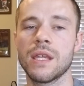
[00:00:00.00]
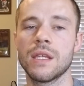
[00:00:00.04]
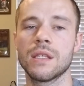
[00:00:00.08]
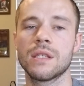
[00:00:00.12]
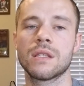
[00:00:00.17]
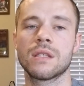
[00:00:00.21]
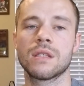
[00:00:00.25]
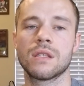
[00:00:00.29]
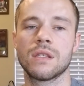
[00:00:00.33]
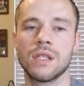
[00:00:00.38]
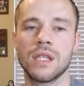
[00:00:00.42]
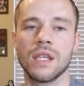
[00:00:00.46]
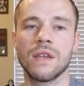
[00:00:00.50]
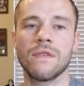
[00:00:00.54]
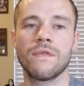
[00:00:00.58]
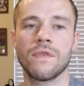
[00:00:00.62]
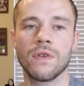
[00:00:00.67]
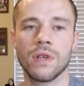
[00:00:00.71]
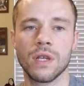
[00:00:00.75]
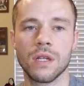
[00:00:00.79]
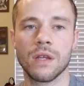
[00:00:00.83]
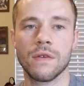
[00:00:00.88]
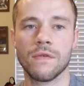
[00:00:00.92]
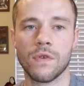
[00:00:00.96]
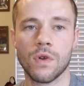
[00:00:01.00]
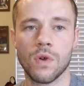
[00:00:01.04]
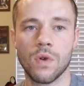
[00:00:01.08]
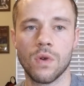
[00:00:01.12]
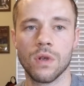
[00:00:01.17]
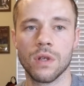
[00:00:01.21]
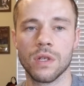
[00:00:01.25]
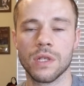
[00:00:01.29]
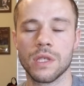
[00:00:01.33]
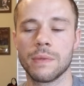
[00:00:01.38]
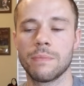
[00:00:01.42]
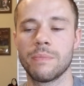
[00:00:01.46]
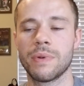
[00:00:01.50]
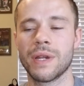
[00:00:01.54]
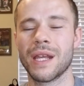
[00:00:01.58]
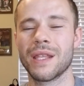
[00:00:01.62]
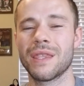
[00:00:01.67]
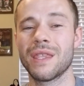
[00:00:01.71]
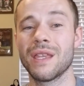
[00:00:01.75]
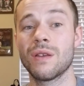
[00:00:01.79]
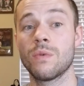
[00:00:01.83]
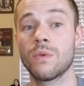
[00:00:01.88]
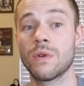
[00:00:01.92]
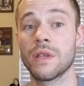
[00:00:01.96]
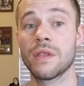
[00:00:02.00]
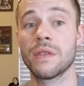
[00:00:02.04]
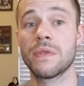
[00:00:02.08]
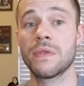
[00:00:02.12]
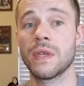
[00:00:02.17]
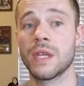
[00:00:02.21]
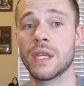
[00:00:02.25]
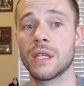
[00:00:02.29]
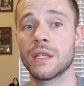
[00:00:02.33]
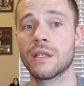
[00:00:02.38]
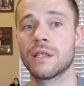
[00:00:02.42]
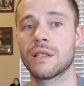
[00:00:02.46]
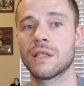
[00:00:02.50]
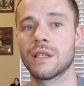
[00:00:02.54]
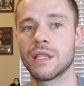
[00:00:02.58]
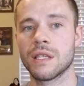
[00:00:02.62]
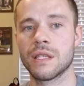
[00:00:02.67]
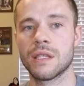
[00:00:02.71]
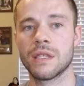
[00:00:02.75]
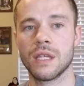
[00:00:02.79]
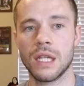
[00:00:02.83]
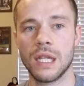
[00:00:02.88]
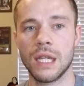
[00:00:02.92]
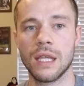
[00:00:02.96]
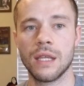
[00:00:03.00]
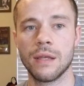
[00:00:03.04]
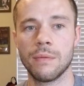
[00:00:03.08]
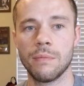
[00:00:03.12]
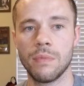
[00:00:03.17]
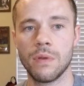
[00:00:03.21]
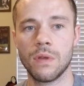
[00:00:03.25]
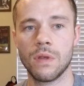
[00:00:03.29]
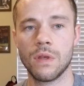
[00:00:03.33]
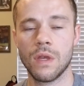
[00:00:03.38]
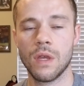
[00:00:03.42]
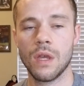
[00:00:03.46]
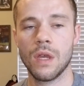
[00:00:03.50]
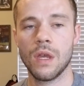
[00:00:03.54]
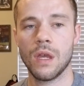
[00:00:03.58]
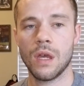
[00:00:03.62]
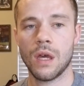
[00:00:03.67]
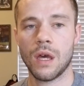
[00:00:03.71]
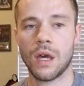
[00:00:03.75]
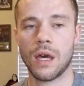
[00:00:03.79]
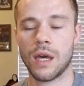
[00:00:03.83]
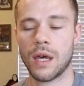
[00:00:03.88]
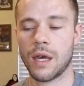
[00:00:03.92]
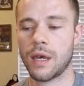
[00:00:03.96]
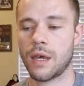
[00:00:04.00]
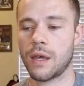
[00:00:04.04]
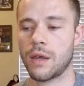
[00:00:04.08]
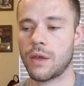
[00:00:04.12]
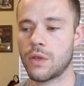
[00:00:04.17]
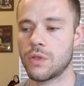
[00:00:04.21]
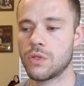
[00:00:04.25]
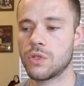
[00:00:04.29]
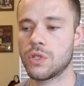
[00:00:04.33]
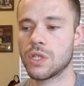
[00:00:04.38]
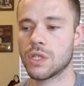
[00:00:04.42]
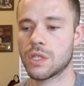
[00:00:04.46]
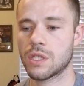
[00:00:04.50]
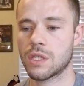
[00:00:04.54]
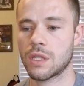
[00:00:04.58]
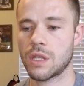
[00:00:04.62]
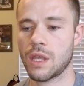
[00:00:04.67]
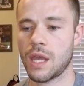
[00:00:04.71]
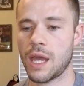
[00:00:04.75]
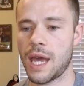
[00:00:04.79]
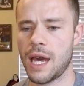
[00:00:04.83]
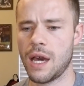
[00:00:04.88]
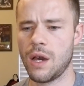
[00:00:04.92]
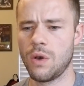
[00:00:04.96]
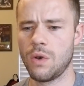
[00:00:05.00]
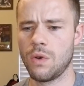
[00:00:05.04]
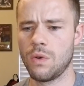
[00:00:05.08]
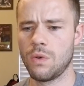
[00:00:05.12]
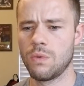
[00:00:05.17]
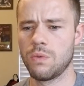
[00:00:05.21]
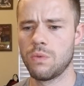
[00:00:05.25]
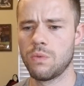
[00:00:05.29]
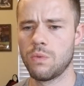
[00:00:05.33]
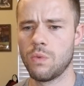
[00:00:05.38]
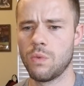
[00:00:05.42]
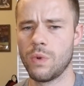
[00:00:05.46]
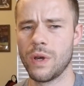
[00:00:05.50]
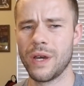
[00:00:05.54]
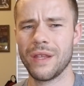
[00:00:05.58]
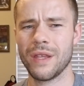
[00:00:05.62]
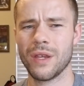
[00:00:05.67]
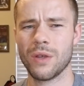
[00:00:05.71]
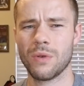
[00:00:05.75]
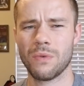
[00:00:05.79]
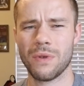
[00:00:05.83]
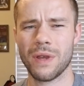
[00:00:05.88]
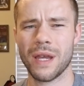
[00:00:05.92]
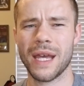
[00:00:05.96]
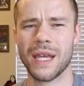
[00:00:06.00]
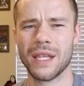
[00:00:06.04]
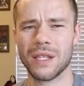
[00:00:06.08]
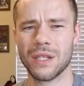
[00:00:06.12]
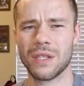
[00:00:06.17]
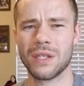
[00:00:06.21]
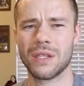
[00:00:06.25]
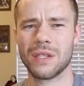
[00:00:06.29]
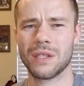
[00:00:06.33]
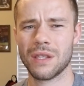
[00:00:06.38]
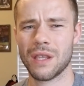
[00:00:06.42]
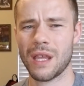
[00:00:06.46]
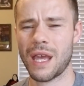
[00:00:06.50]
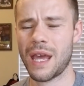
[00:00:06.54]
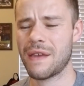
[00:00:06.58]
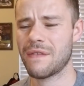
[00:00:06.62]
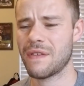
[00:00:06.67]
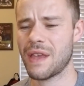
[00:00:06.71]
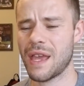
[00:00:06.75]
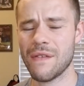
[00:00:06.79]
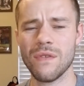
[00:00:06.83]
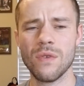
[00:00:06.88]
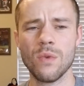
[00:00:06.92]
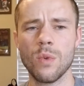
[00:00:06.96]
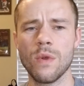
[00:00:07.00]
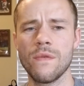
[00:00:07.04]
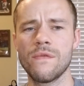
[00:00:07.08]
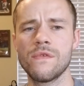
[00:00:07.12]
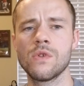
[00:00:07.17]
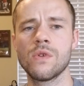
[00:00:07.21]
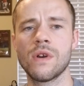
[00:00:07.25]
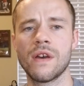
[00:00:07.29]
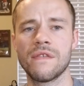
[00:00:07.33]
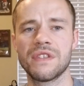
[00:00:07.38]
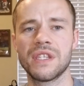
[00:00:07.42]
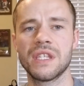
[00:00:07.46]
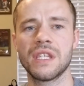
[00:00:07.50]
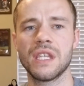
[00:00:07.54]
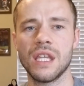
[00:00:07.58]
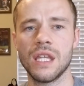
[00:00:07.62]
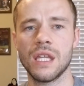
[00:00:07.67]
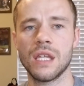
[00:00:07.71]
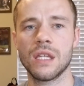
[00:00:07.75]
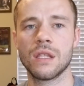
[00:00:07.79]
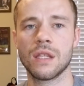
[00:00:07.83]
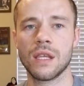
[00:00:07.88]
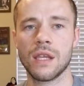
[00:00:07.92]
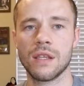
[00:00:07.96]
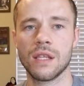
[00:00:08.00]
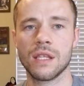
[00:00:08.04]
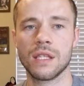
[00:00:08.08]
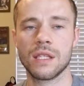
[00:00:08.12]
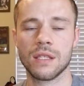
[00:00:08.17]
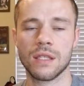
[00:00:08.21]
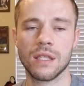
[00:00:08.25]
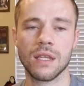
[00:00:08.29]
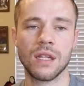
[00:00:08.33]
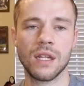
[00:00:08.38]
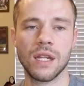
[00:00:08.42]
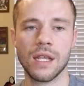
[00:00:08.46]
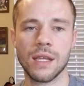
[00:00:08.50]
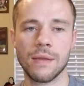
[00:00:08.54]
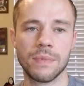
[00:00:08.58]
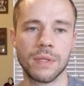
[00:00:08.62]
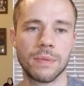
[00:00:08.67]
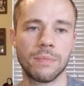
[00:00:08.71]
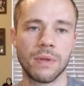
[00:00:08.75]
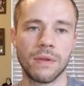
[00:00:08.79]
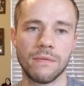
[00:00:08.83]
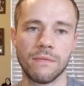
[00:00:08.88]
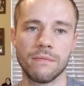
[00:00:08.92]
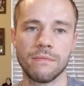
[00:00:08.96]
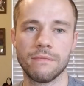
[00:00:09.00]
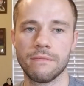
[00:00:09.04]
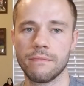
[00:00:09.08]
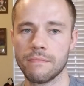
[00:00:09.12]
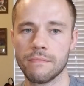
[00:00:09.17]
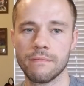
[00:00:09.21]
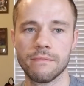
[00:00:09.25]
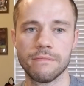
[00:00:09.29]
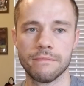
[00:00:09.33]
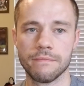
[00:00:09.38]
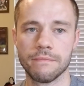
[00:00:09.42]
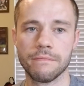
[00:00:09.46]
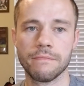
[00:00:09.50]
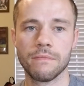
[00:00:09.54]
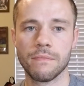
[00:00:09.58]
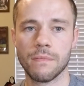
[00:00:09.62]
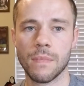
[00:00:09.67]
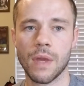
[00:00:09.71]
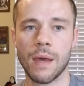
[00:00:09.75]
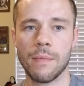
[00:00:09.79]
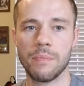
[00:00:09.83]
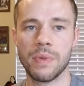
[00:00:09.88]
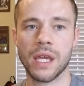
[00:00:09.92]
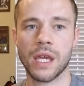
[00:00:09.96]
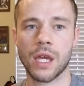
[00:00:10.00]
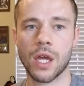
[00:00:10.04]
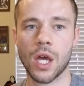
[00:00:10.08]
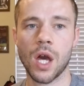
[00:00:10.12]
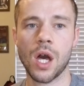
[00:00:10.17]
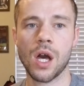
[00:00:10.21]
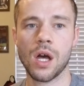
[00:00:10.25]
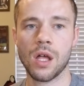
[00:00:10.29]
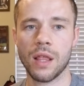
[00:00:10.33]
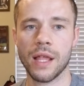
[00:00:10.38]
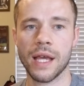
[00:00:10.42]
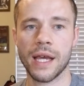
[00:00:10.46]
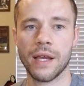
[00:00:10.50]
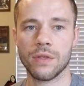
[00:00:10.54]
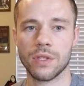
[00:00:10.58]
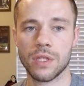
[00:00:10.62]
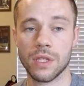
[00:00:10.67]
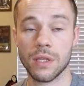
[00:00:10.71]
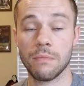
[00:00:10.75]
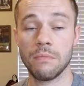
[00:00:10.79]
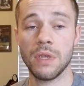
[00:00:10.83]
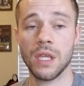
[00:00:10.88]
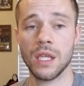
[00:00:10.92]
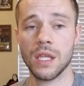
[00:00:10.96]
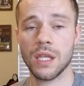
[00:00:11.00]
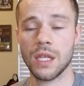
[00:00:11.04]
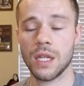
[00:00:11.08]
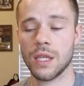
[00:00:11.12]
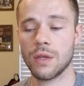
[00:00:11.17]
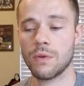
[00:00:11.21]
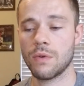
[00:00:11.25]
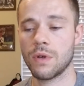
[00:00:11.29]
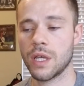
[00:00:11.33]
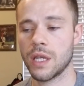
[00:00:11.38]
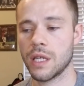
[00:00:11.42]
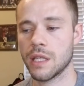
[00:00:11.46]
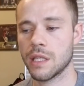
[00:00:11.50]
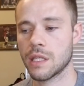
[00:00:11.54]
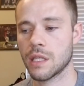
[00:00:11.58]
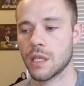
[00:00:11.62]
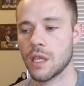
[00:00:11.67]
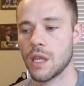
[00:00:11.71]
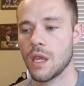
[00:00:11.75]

it's different, of course, but I think one of the things is the nib. Just how well it has, every review I've seen, that the nib's been a big call out to me anyways.